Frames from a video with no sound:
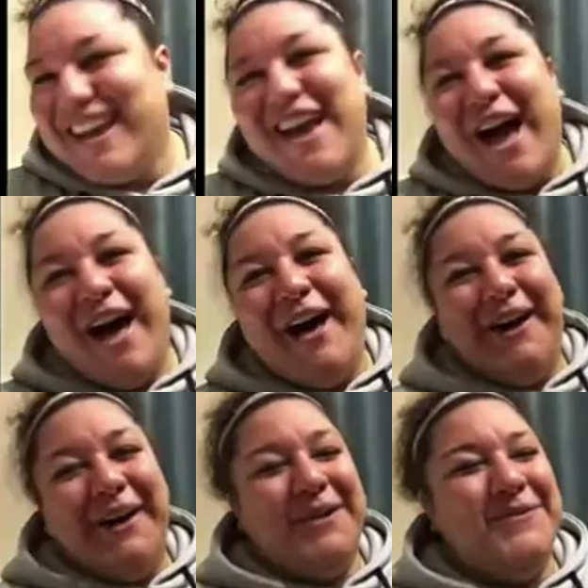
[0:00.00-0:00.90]

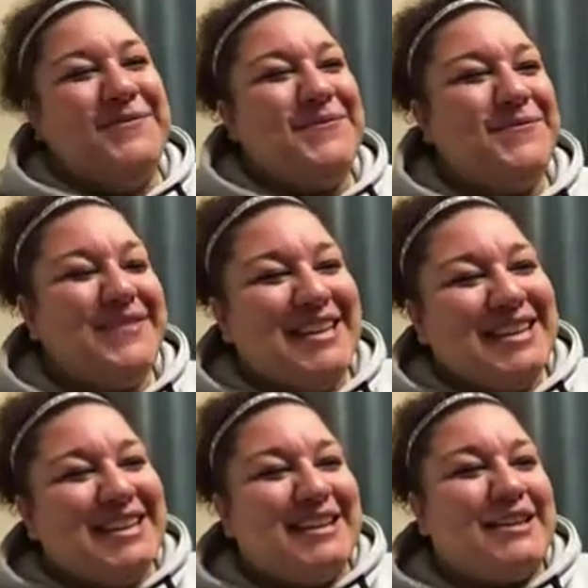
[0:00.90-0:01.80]
um,
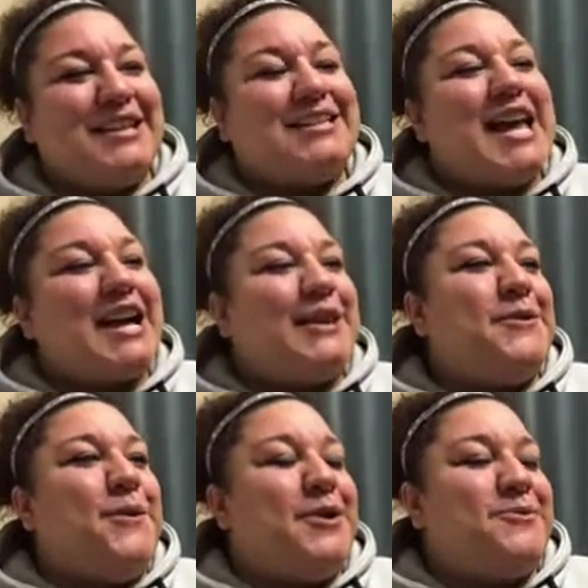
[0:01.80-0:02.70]
exactly
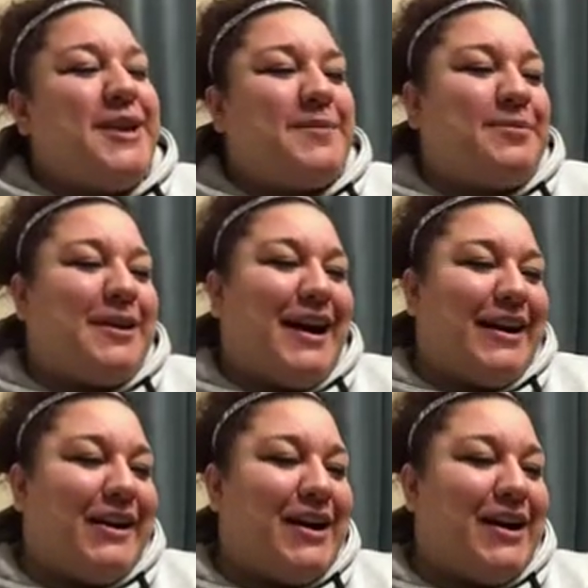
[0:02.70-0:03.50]
1 week prior,